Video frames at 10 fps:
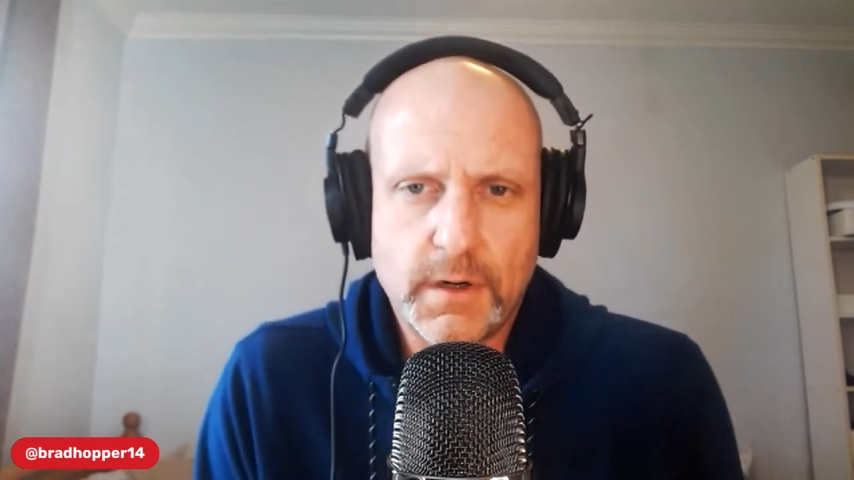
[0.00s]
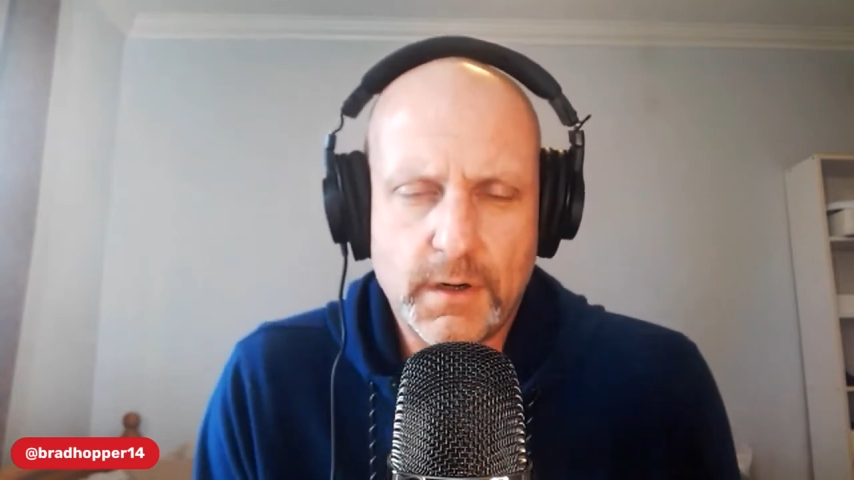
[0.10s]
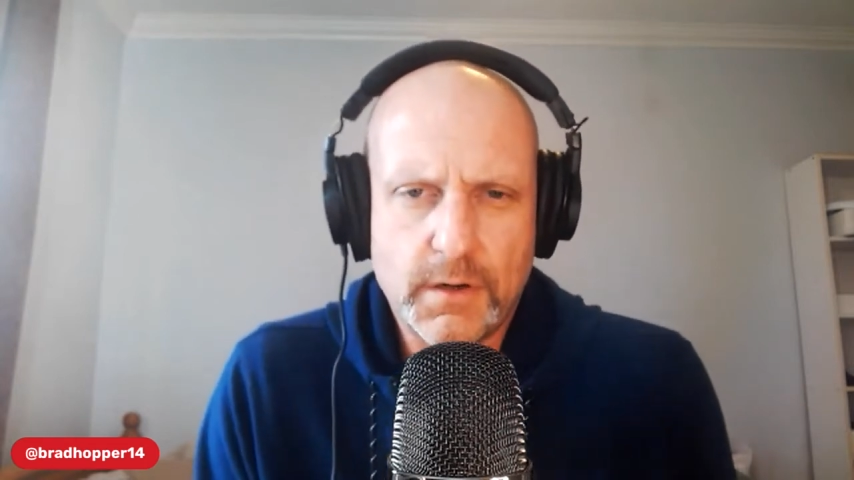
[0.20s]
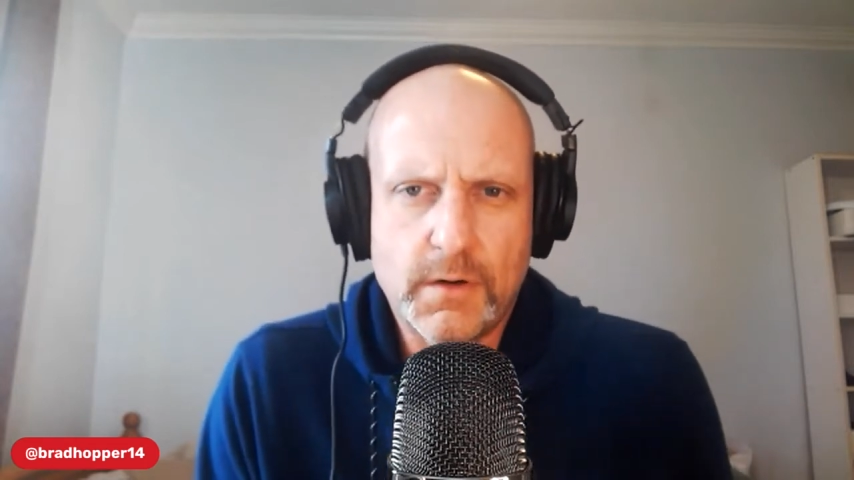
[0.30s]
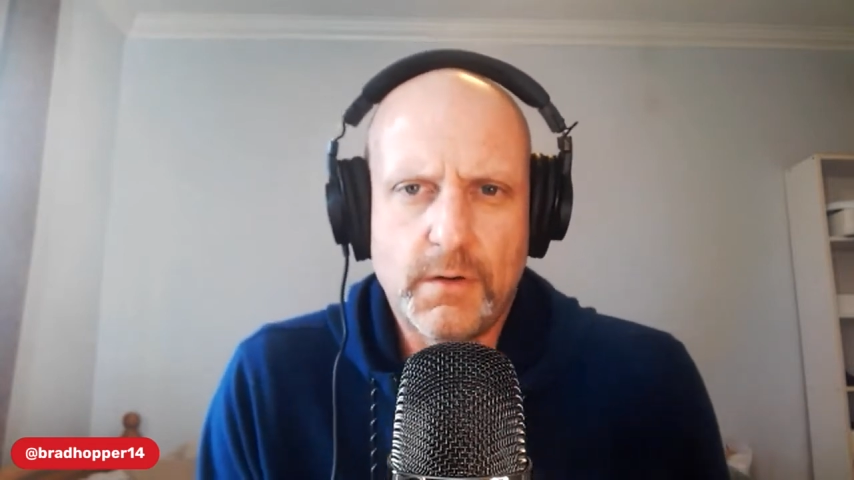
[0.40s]

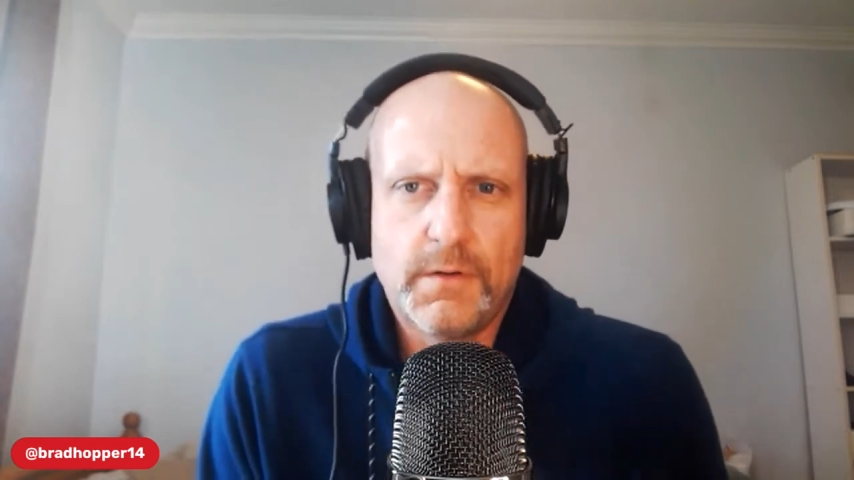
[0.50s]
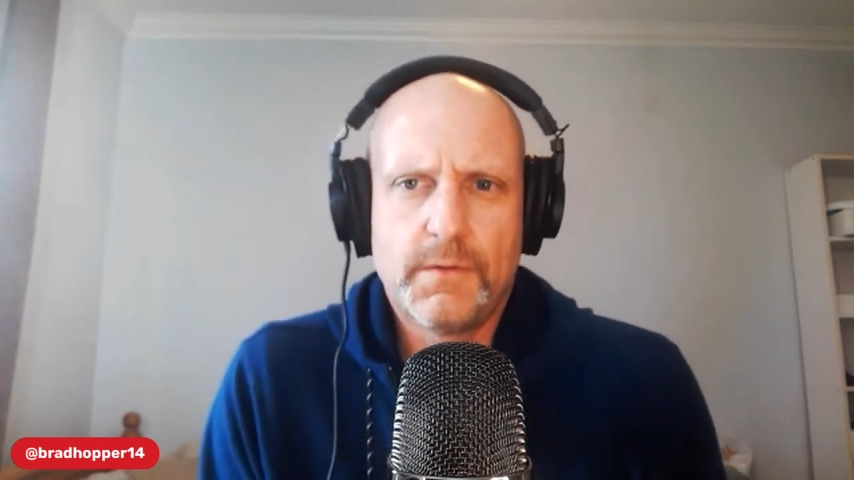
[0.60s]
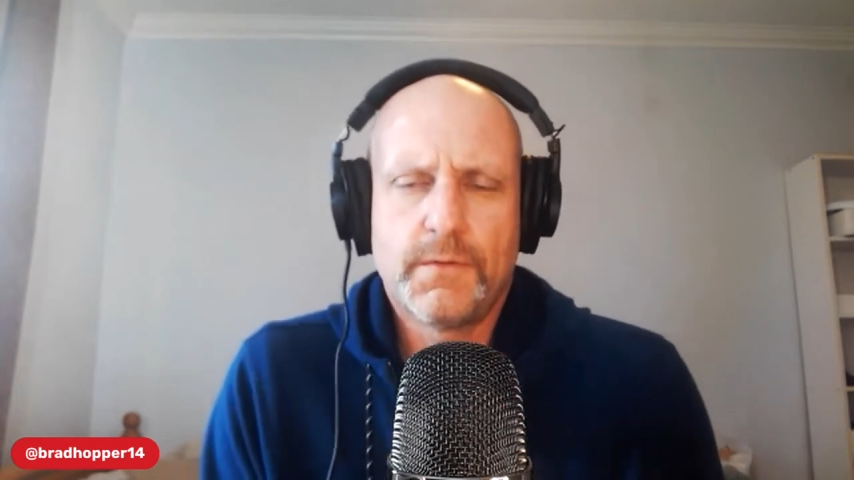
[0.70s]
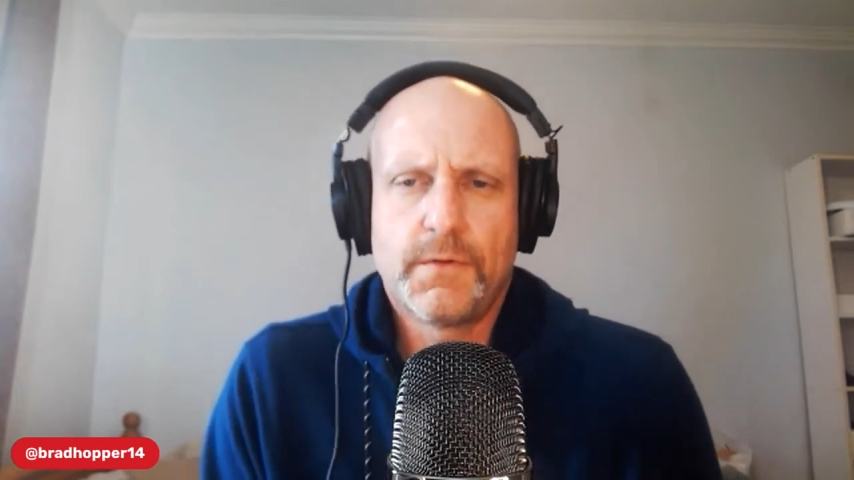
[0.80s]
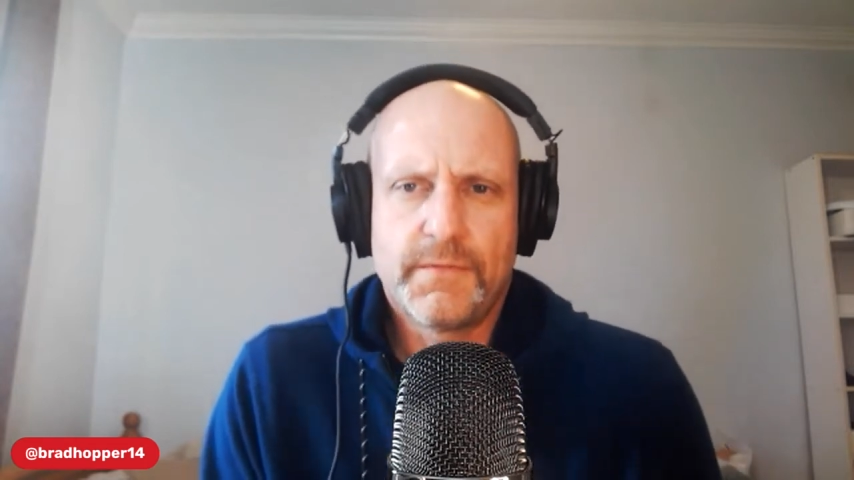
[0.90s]
all
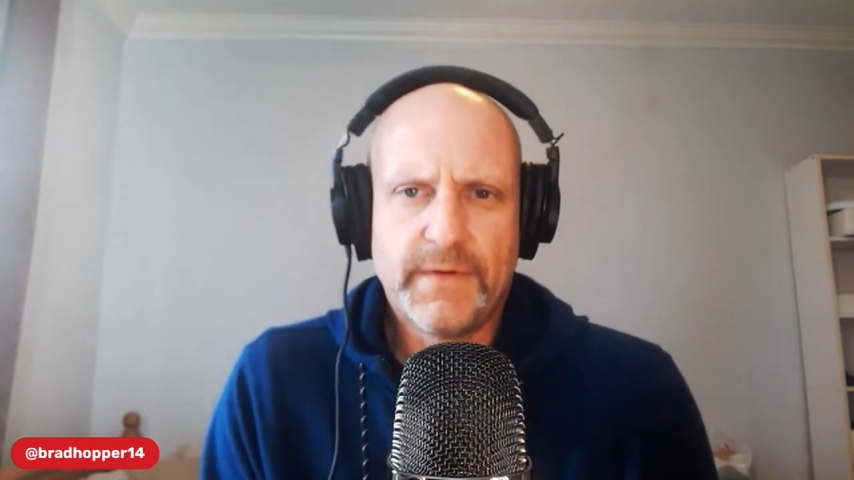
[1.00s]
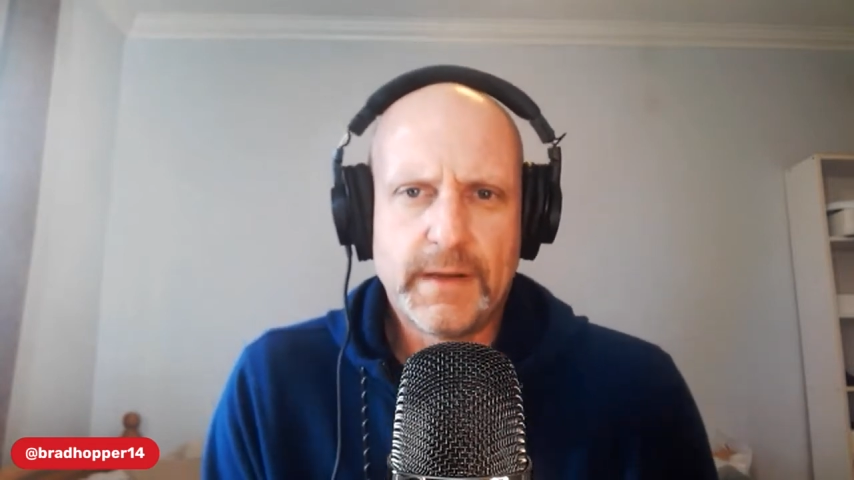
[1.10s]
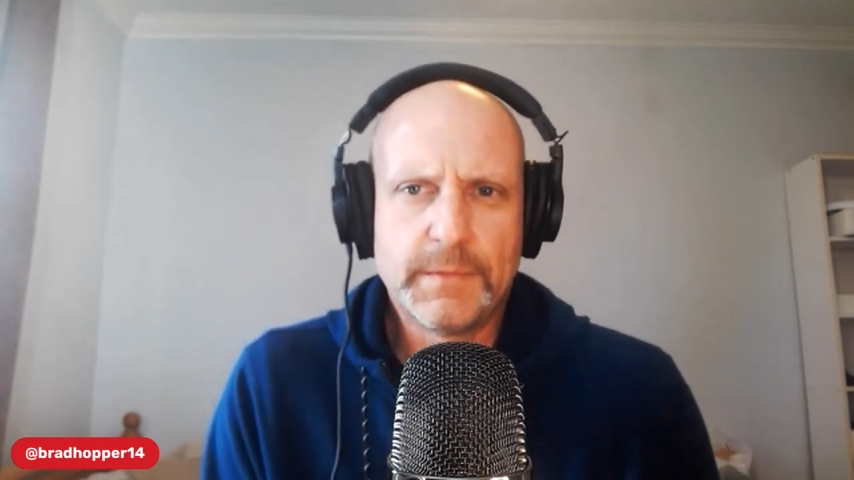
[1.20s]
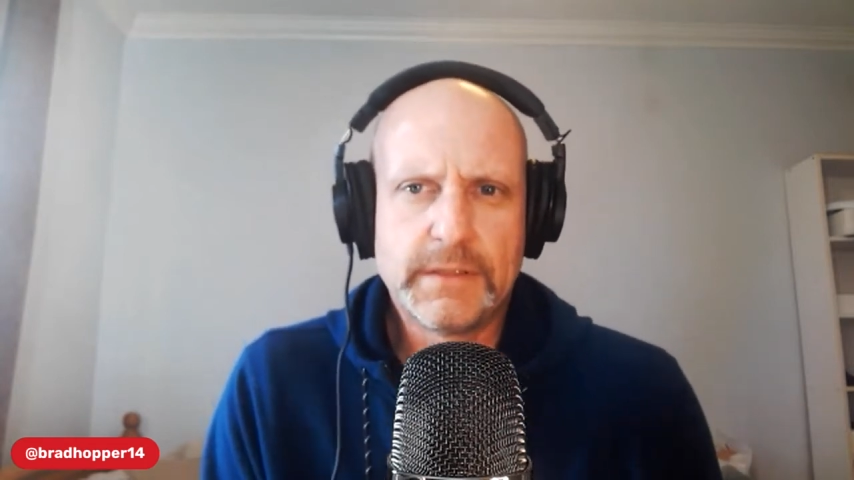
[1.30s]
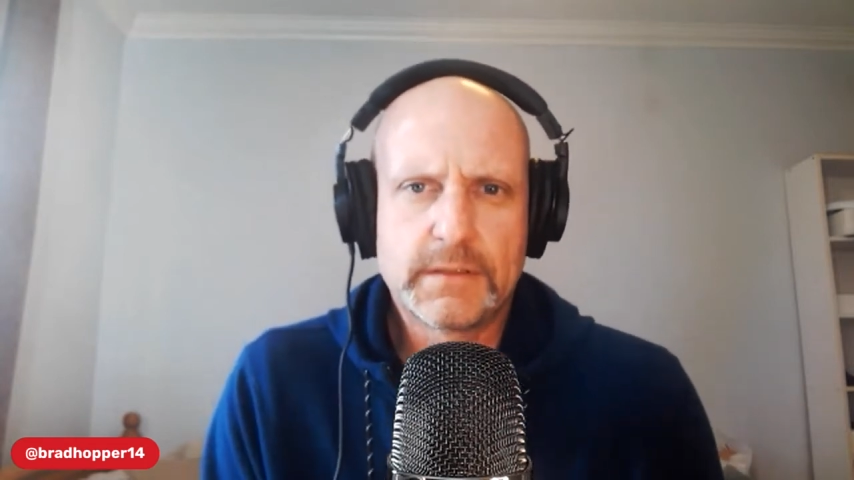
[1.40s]
their
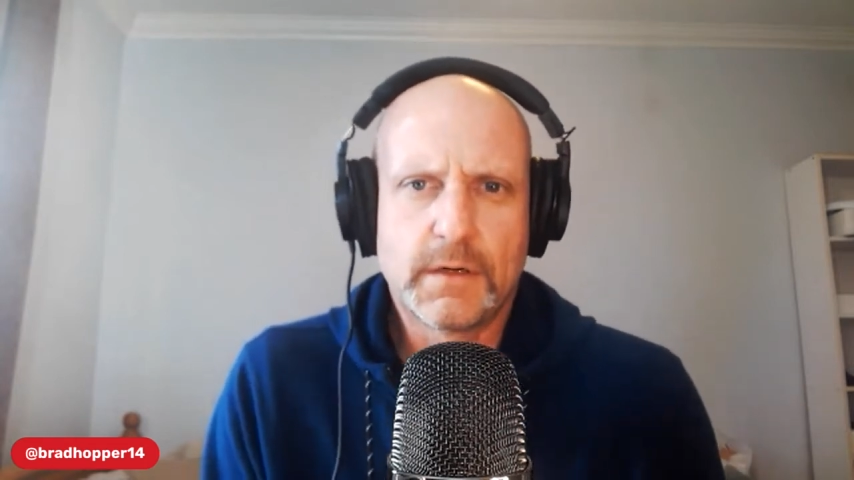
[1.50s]
families,